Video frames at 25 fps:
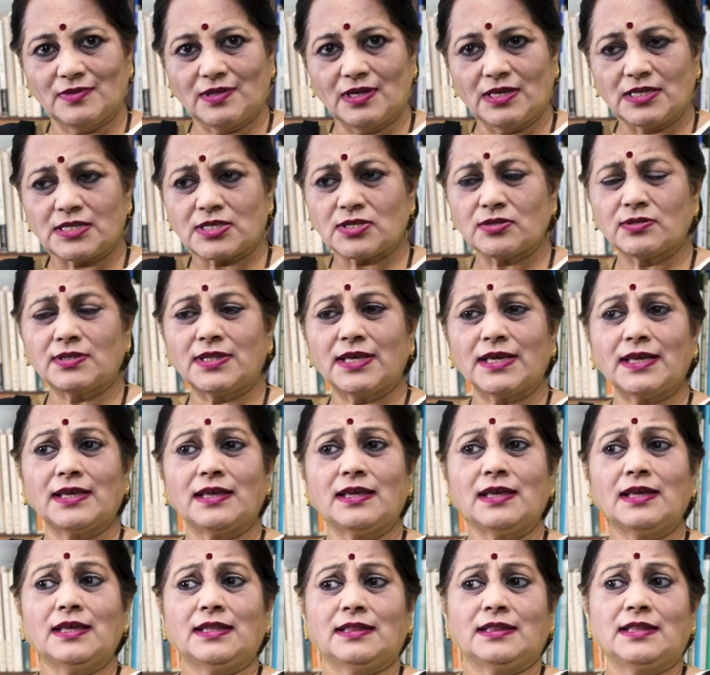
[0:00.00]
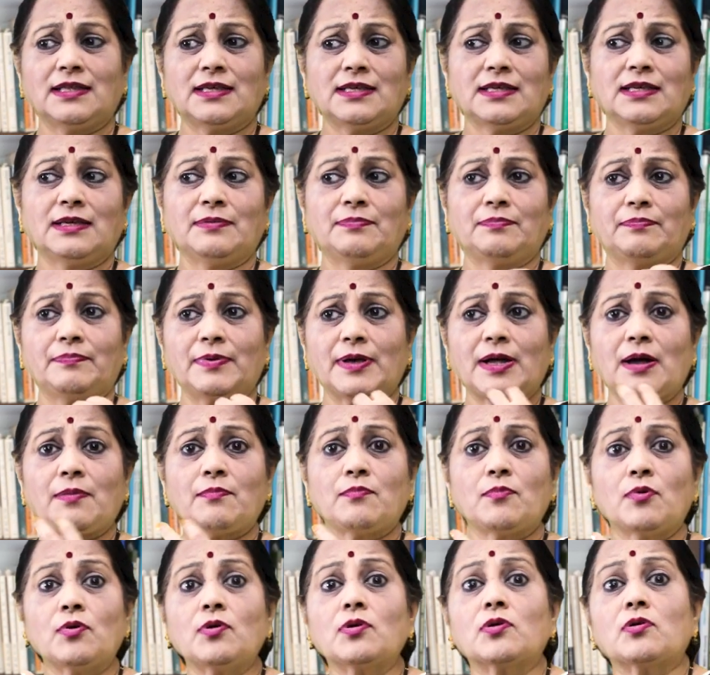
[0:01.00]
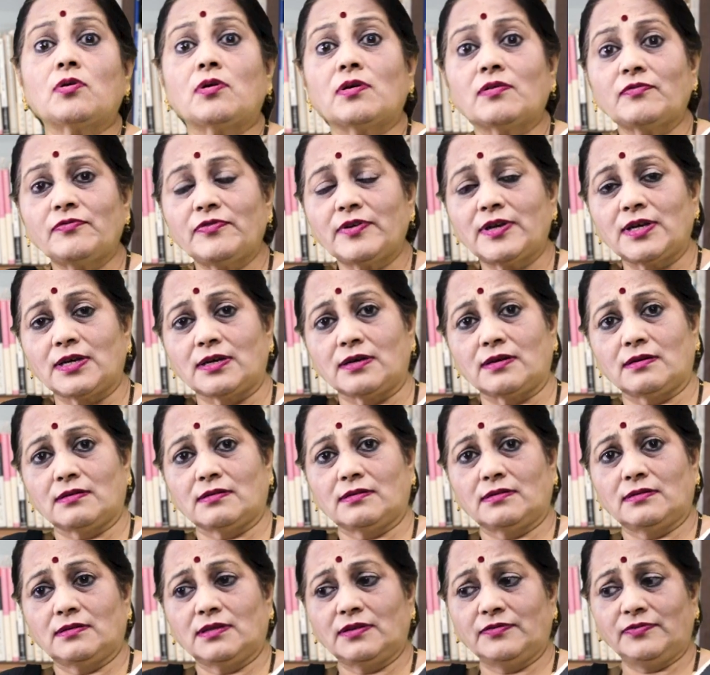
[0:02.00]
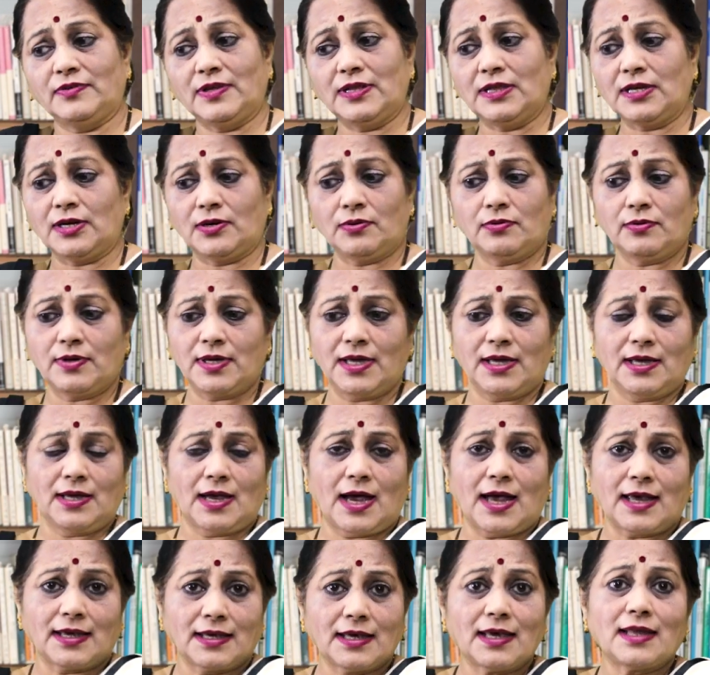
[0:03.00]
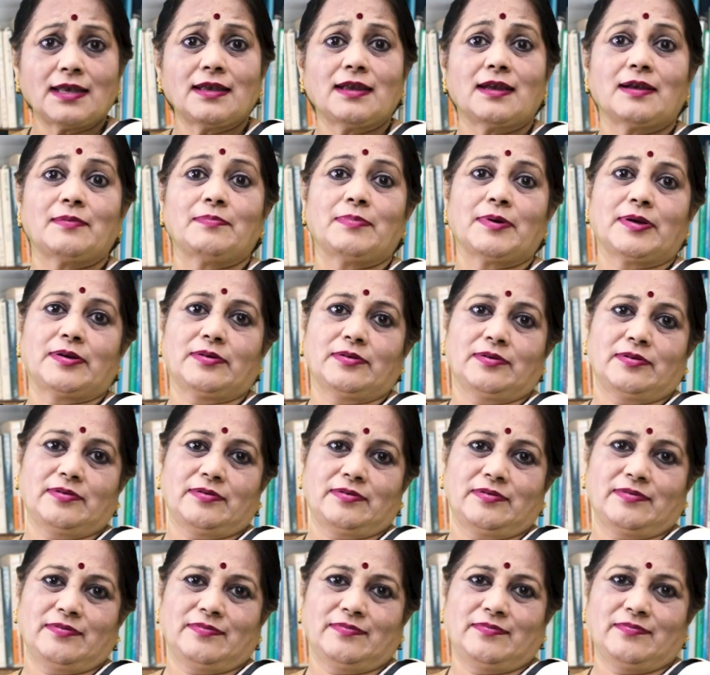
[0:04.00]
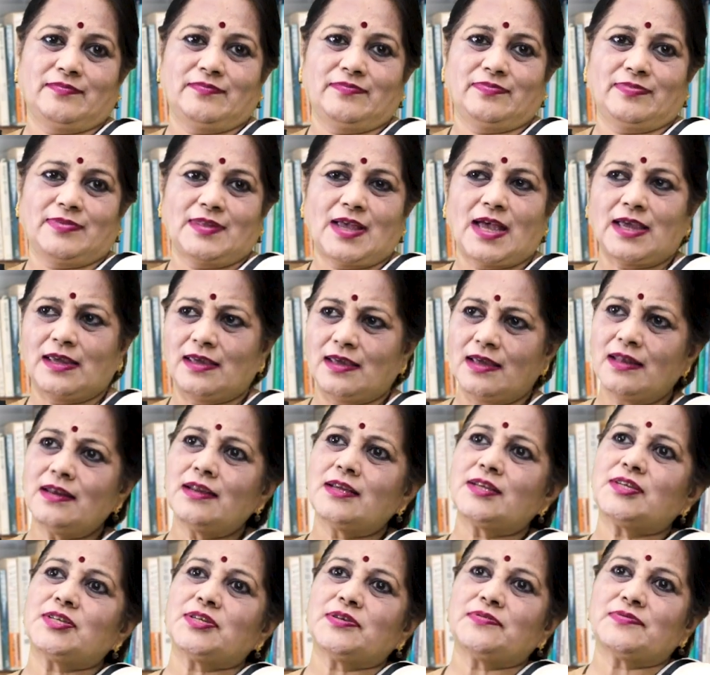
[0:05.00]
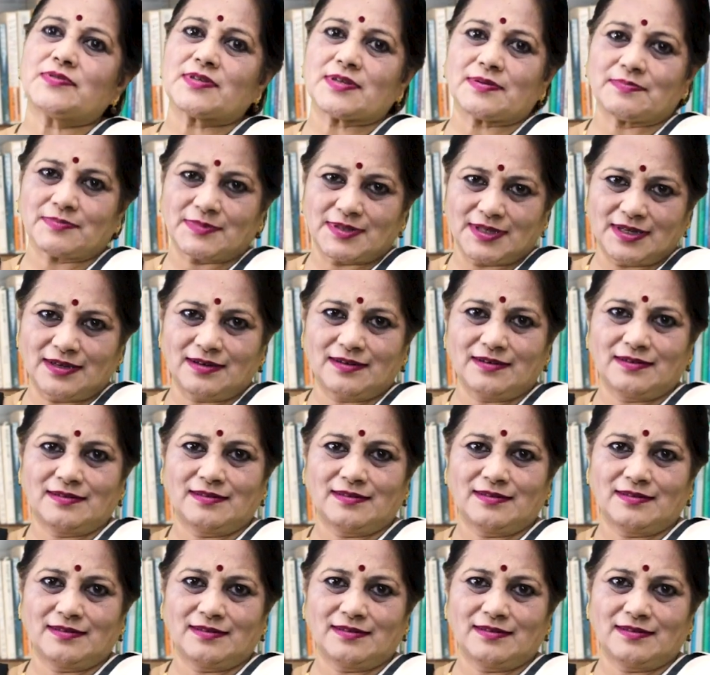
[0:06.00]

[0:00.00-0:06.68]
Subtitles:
So they become more confident. They feel that, okay, I can get better. I can achieve something.